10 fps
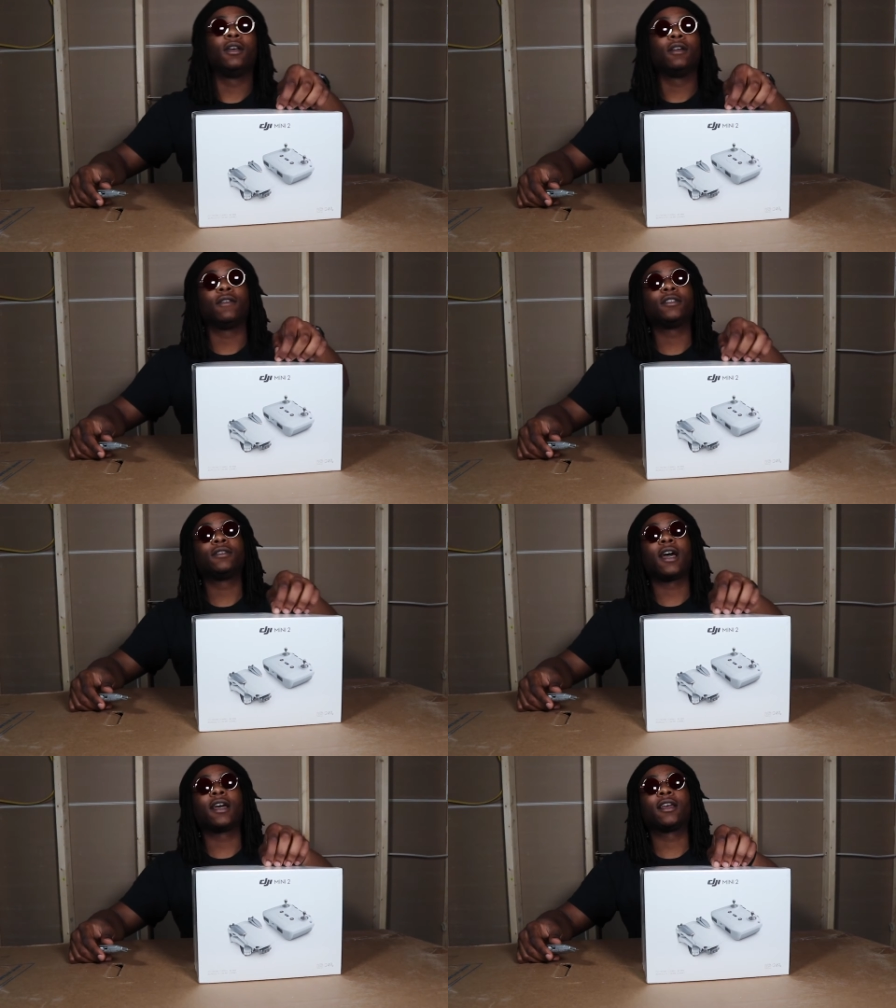First you
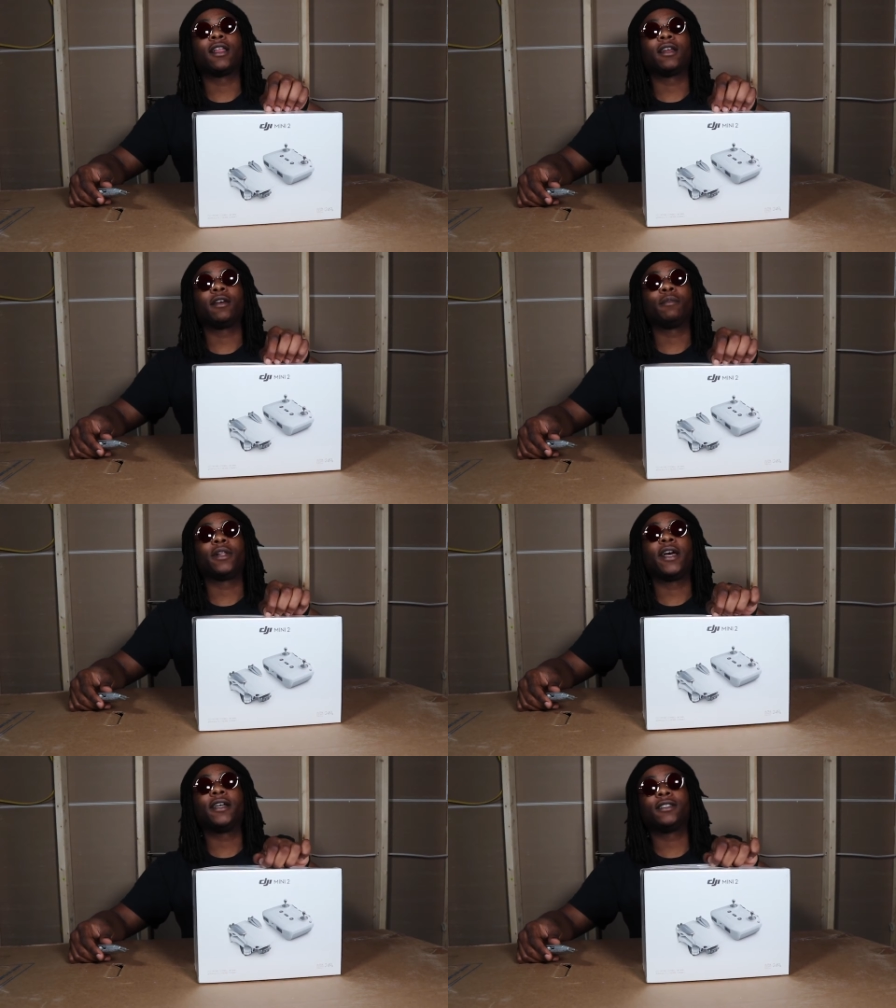gotta get like that
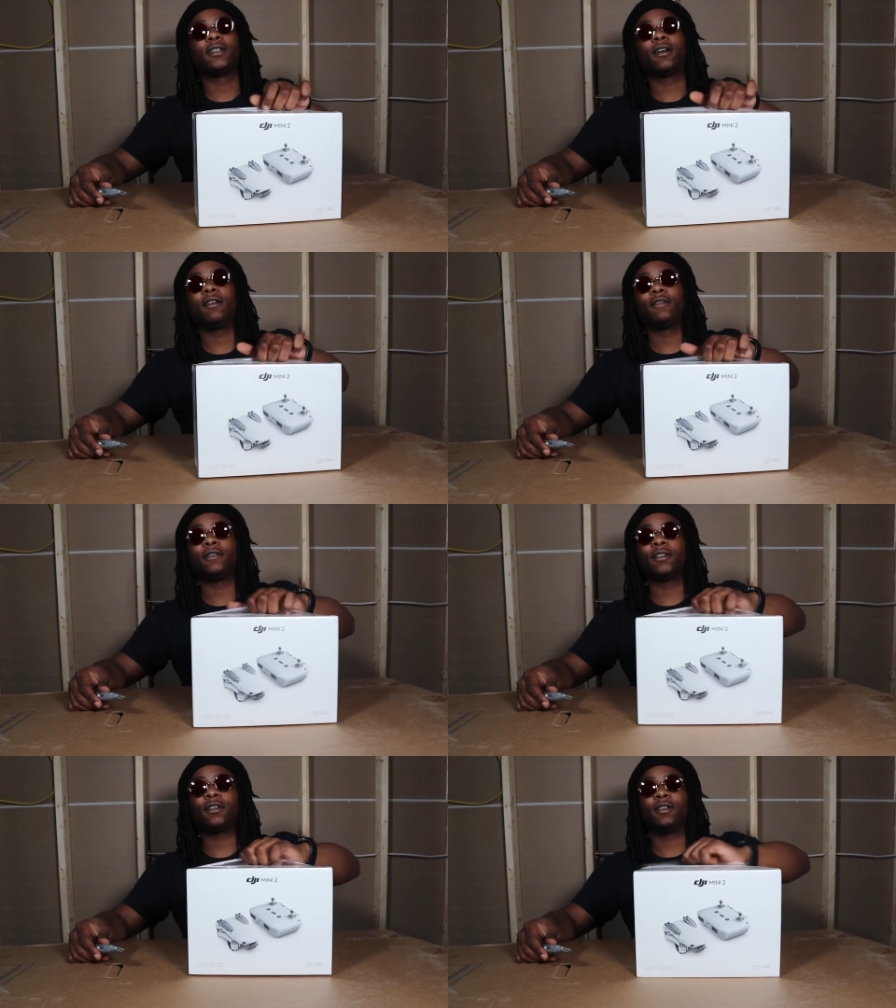plastic off of it.